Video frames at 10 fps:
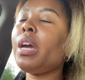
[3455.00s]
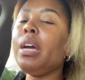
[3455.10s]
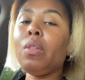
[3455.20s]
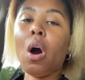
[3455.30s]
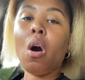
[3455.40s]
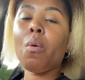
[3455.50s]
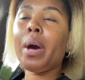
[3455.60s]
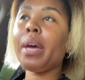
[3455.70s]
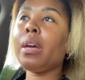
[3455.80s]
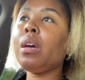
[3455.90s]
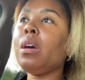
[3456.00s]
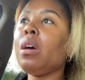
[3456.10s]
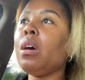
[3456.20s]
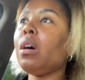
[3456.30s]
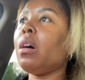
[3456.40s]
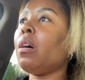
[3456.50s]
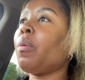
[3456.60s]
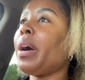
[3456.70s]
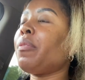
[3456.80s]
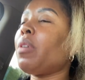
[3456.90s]
in the hallway uh,
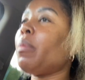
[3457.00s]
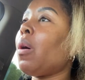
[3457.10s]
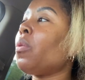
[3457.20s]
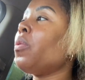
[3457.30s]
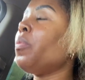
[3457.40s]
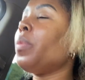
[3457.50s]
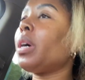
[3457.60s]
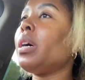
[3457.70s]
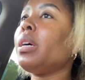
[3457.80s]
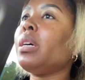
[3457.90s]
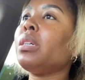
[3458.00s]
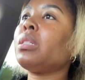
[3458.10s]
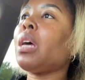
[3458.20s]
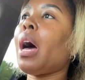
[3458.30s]
right in front of my room because